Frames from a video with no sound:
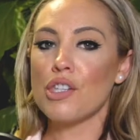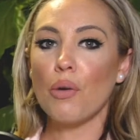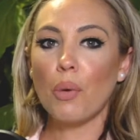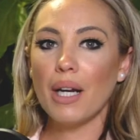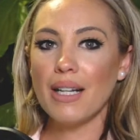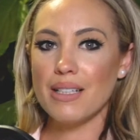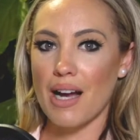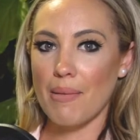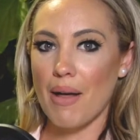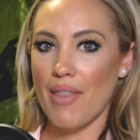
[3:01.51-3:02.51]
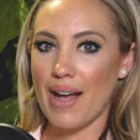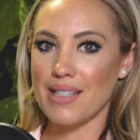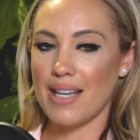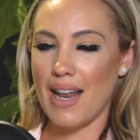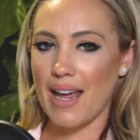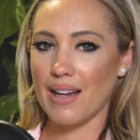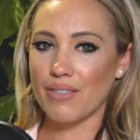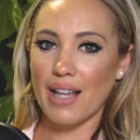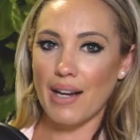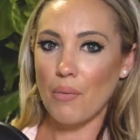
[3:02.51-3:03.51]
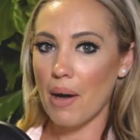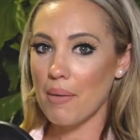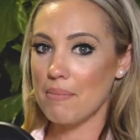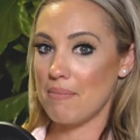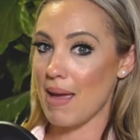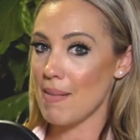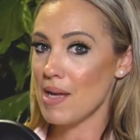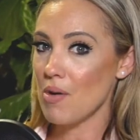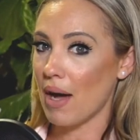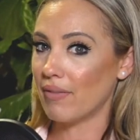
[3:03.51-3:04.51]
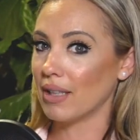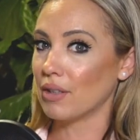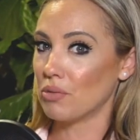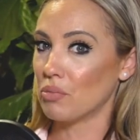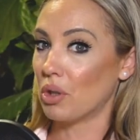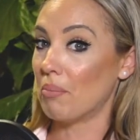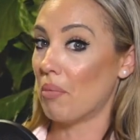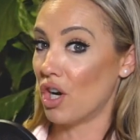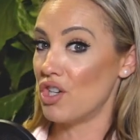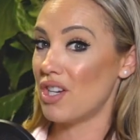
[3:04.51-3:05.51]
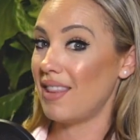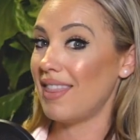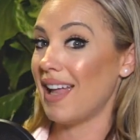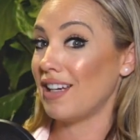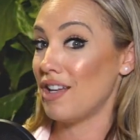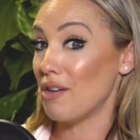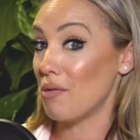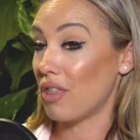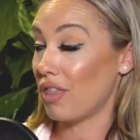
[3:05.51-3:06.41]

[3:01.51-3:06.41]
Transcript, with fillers: So we're going to talk about that today of like, well, maybe you have a little more margin than you